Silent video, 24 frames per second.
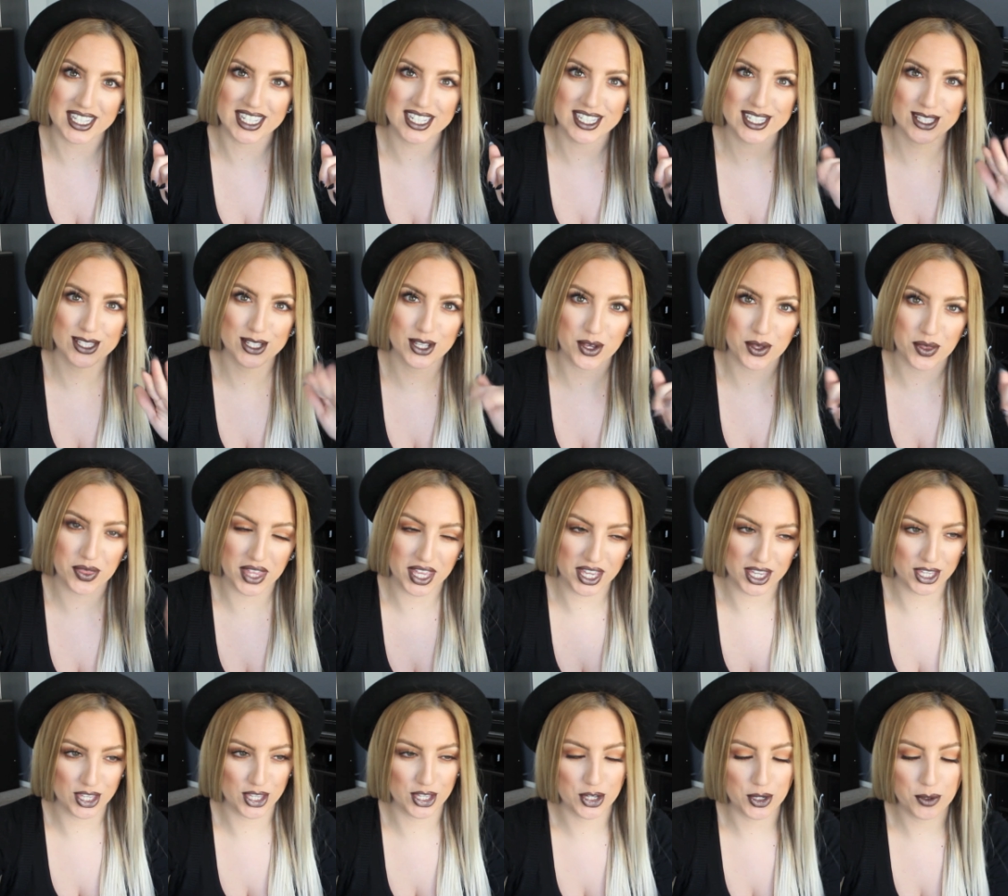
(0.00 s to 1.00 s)
this, so
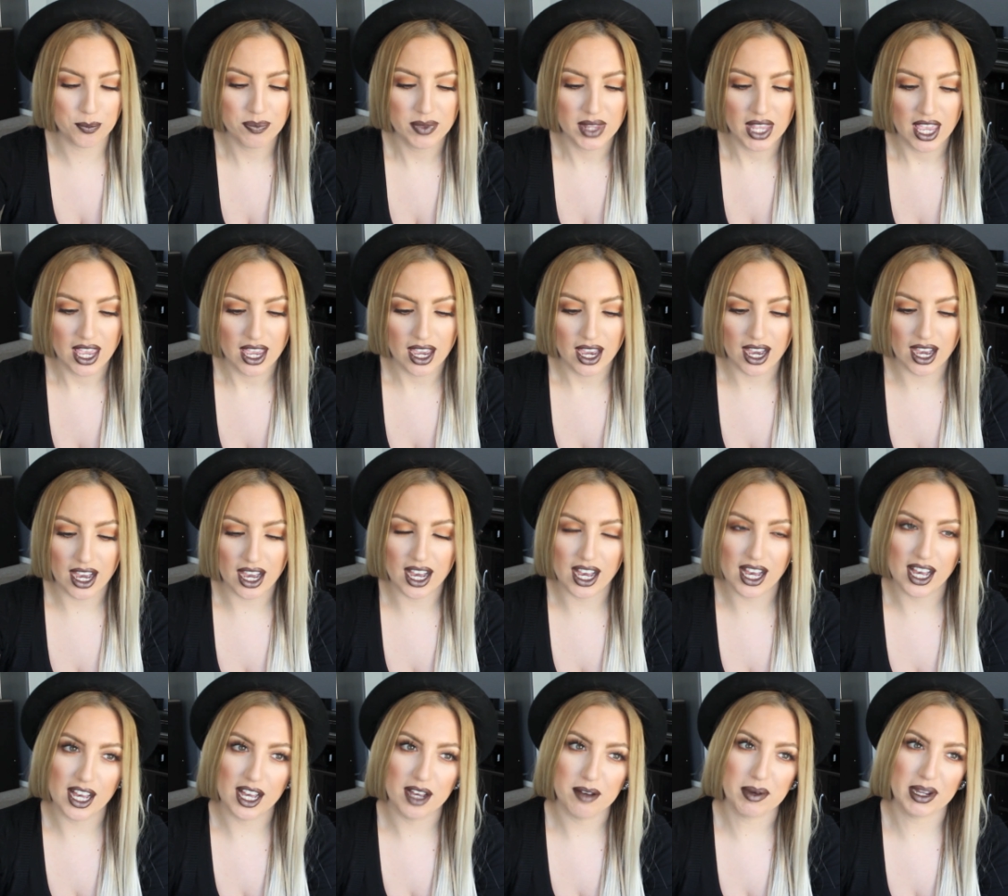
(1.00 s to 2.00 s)
thank you.
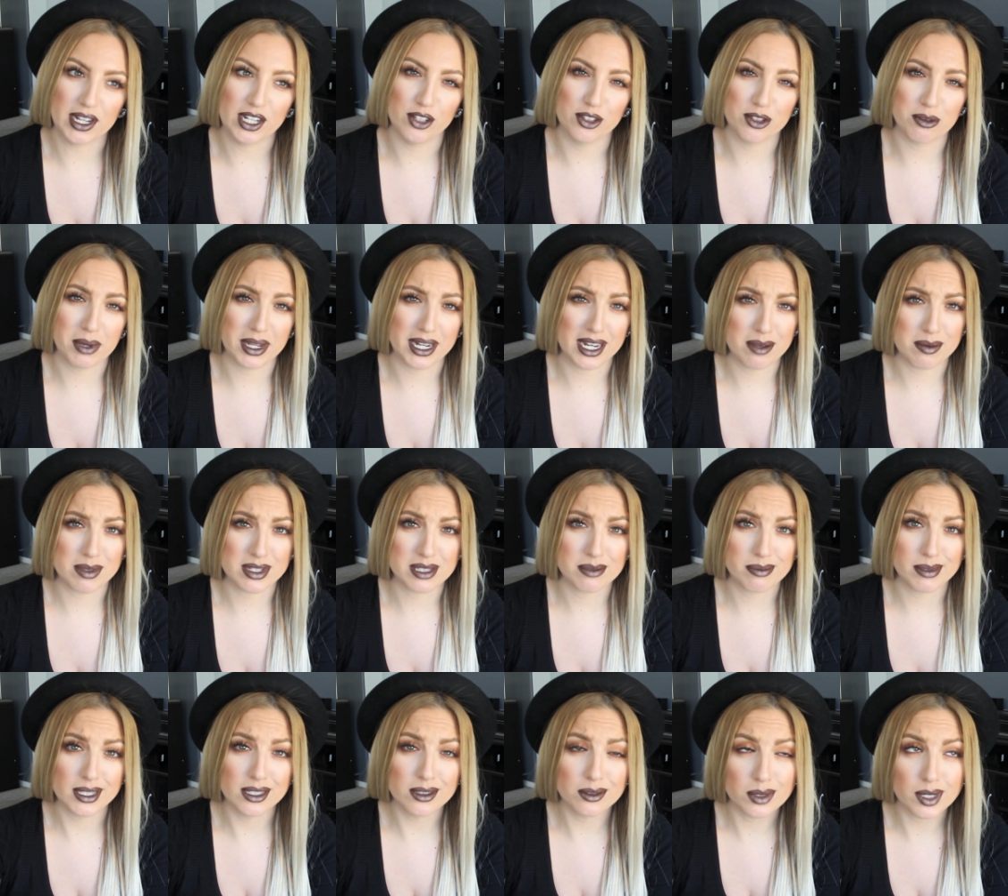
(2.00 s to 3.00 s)
Um, I know that my name is
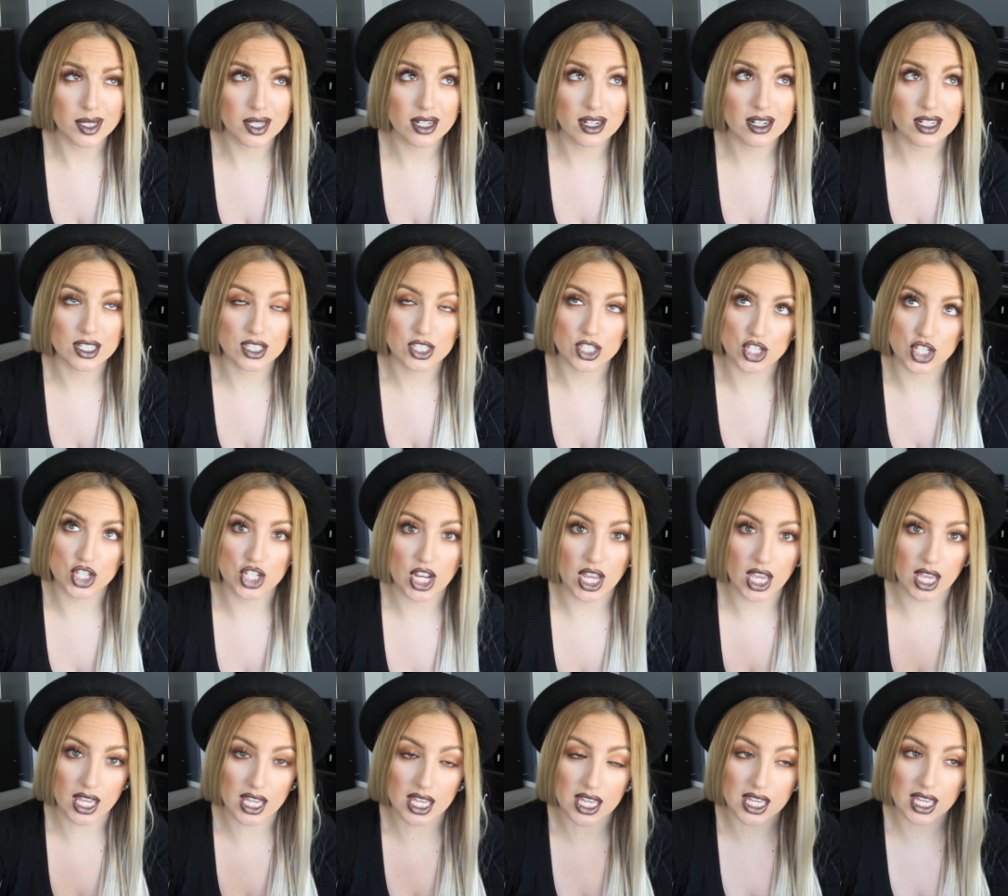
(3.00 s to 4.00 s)
spelled weird. It's
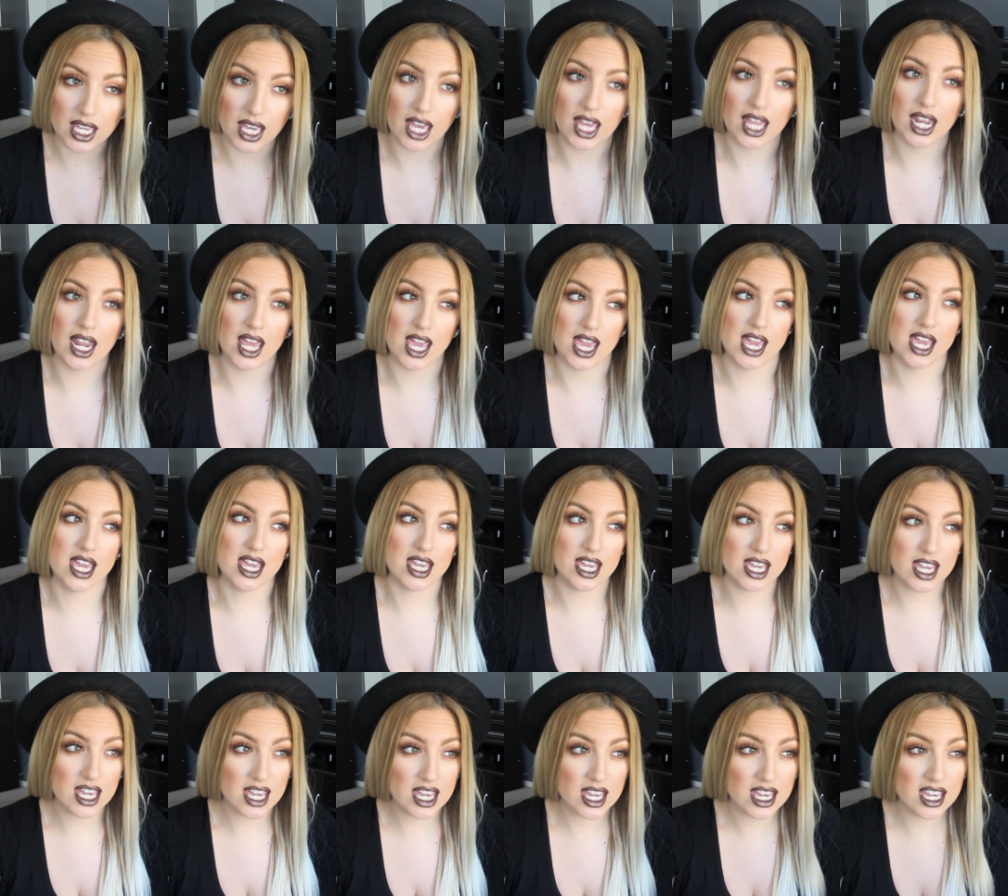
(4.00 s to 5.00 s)
J E N A
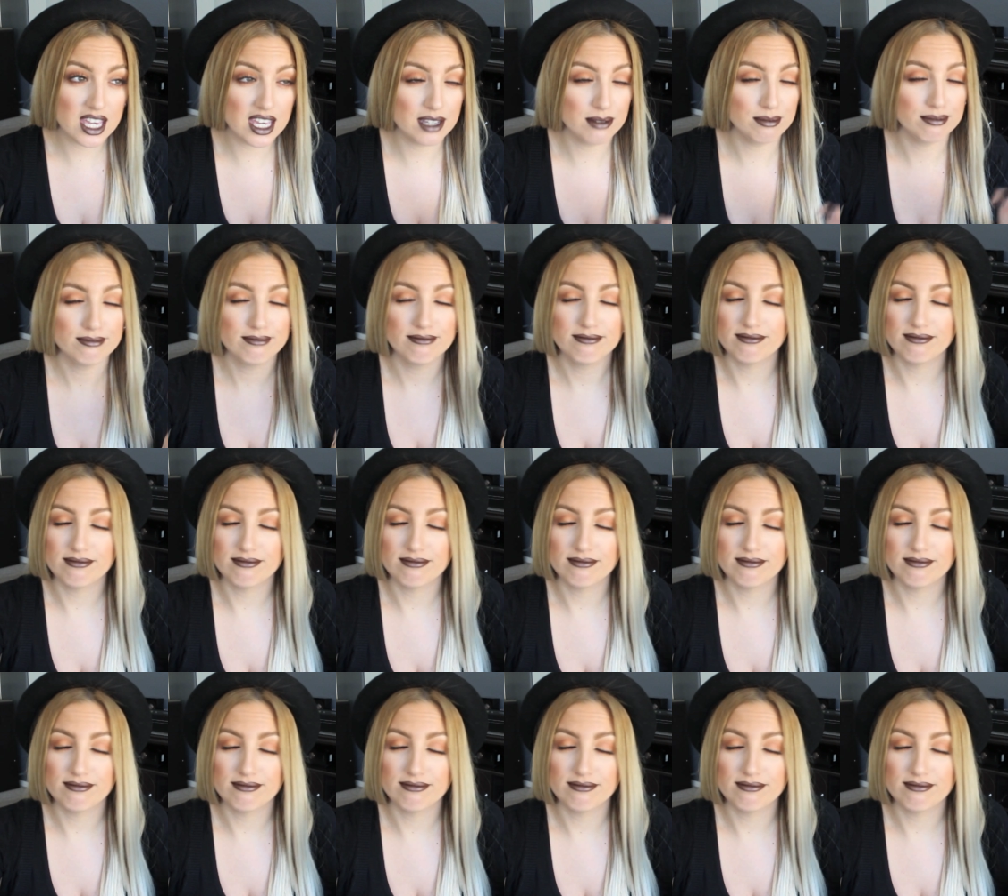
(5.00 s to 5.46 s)
E.